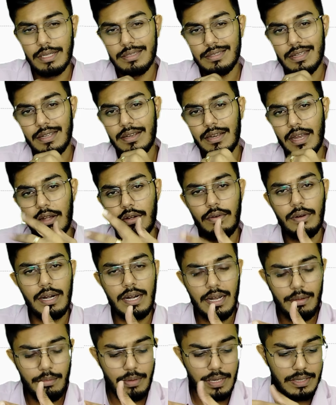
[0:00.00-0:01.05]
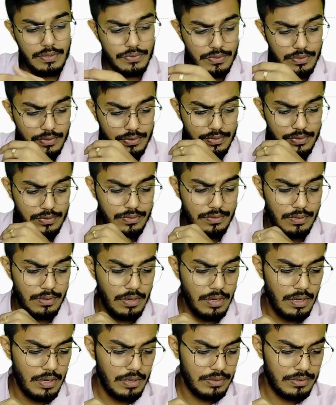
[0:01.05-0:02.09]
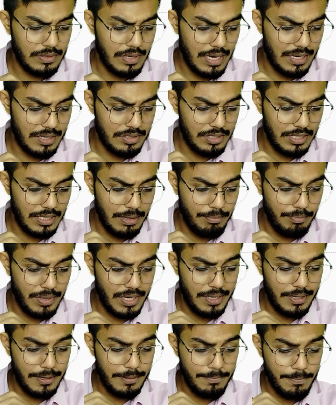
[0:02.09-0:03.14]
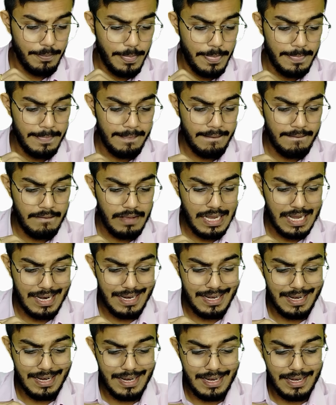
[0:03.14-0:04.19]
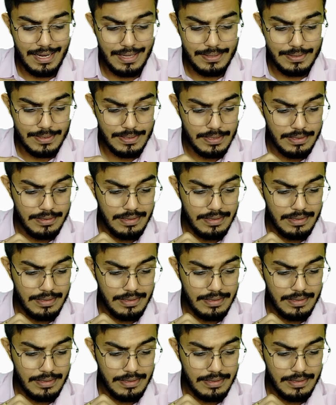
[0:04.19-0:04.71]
it's an intraday based strategy template, and it is